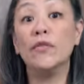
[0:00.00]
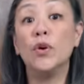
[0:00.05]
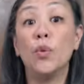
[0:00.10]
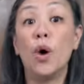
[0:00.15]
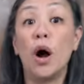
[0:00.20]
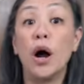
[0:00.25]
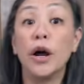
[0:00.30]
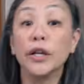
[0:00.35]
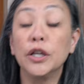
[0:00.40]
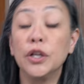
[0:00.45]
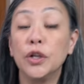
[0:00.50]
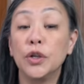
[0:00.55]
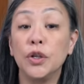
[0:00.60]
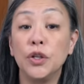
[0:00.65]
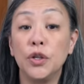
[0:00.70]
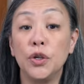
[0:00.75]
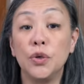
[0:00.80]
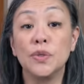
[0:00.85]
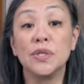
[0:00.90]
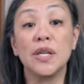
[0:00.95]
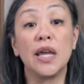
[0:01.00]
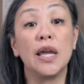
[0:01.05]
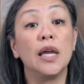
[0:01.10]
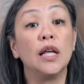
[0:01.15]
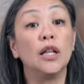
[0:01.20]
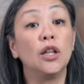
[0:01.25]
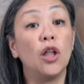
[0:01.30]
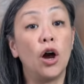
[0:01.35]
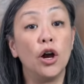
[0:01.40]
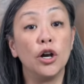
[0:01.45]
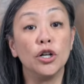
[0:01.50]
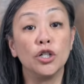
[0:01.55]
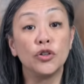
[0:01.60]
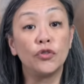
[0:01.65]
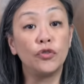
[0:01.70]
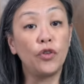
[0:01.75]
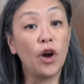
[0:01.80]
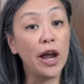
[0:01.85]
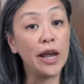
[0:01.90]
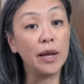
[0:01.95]
a wok, you can use a large
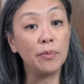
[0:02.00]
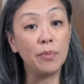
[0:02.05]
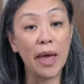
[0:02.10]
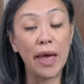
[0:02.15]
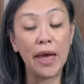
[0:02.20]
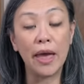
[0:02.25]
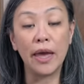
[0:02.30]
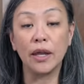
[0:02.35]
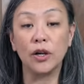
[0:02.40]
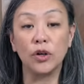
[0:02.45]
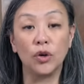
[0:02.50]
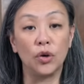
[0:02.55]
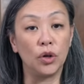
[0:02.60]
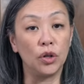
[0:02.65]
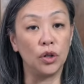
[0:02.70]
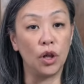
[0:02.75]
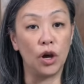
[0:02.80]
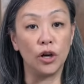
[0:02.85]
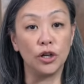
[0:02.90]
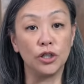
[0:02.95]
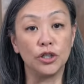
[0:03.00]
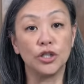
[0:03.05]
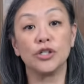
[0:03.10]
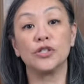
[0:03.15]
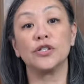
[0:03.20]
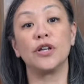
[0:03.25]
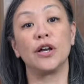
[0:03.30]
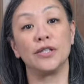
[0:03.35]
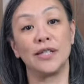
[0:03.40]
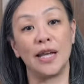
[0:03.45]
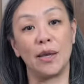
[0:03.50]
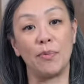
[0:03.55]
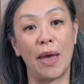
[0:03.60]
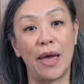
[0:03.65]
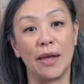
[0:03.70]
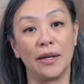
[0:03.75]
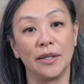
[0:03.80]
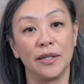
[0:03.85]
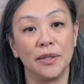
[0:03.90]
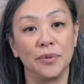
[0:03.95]
frying pan or a large saute
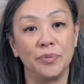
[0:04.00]
pan.